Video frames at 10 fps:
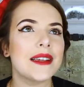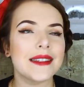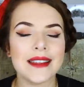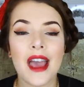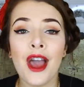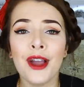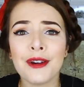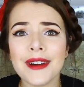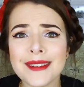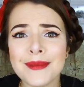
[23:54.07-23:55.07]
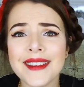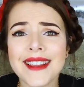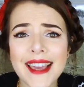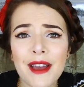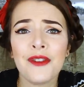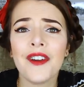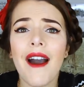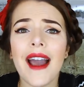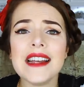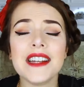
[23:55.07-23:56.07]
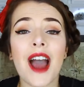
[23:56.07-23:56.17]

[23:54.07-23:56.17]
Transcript: Beasts Christmas gift guide.